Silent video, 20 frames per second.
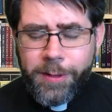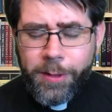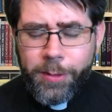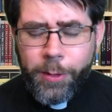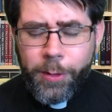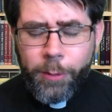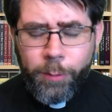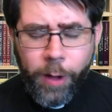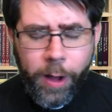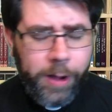
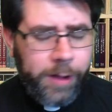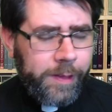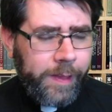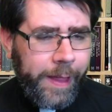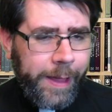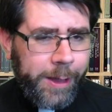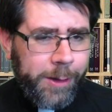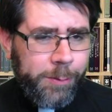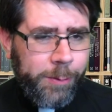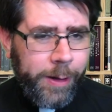the
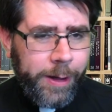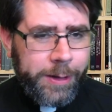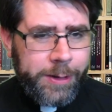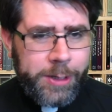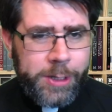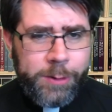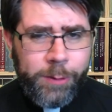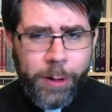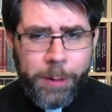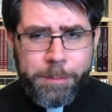rock-like one.
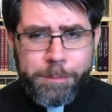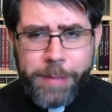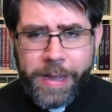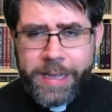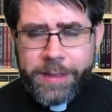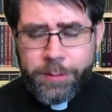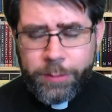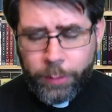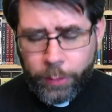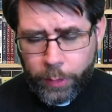You are
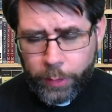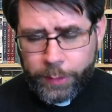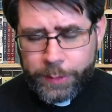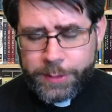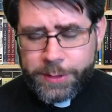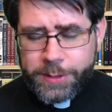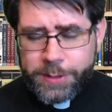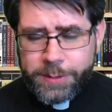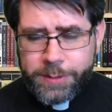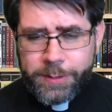
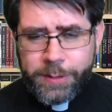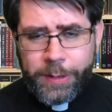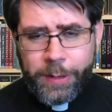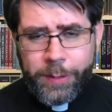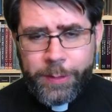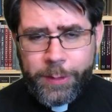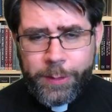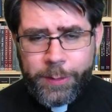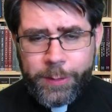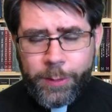Petros,
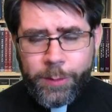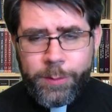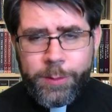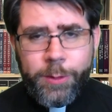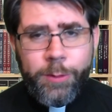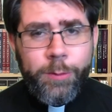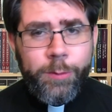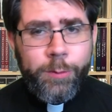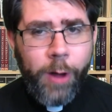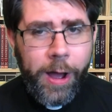the
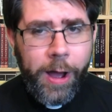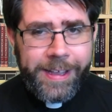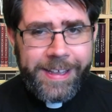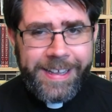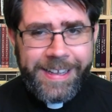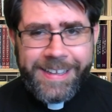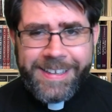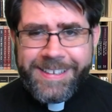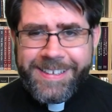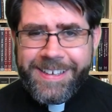
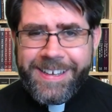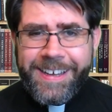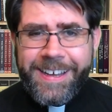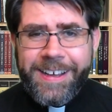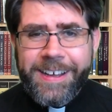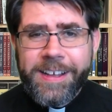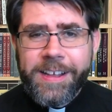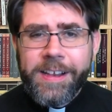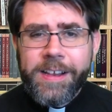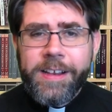rocky.
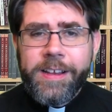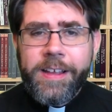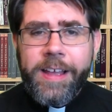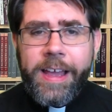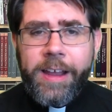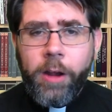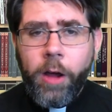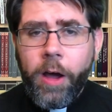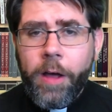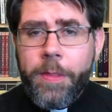
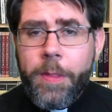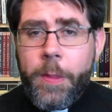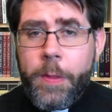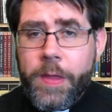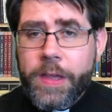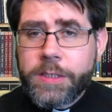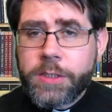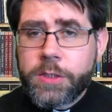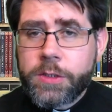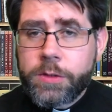And on
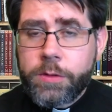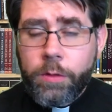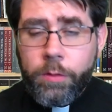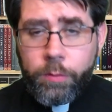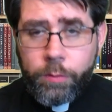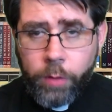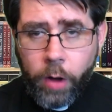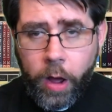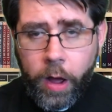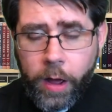this
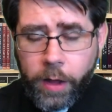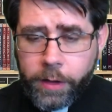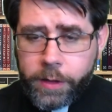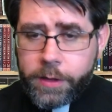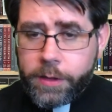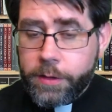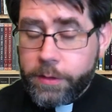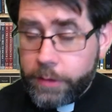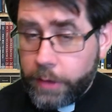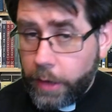
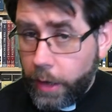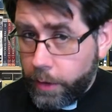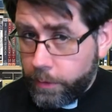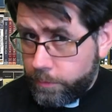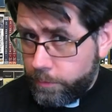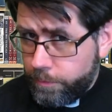rock, not